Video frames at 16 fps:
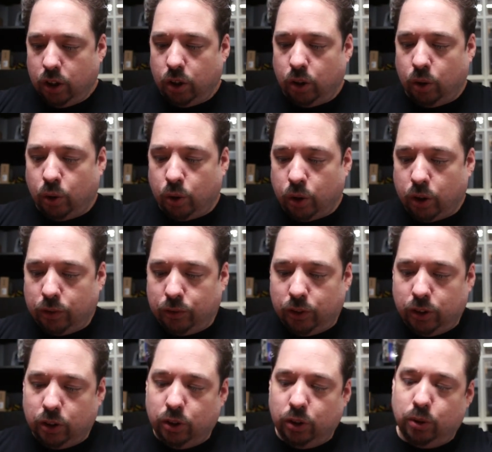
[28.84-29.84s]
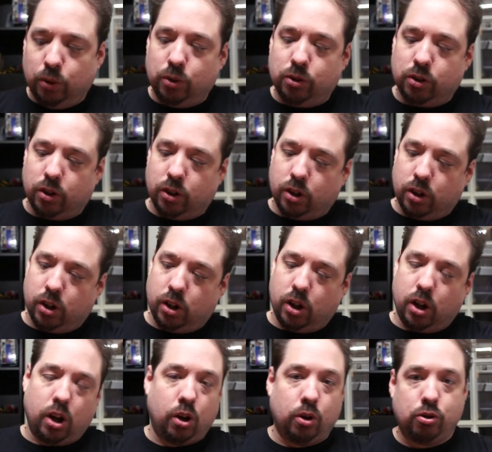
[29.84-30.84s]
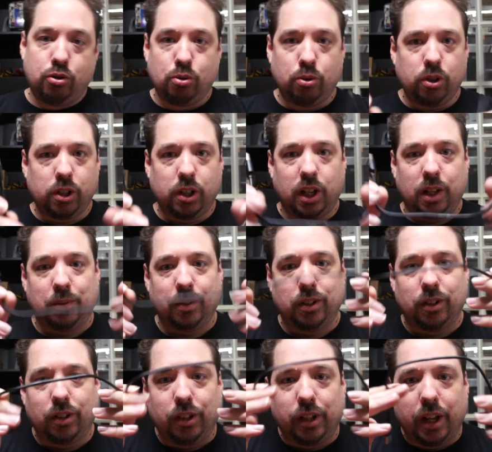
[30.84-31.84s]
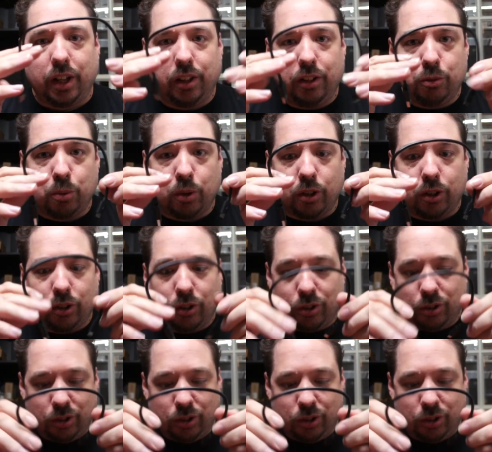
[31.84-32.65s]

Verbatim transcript: or if you use a short cable like this one?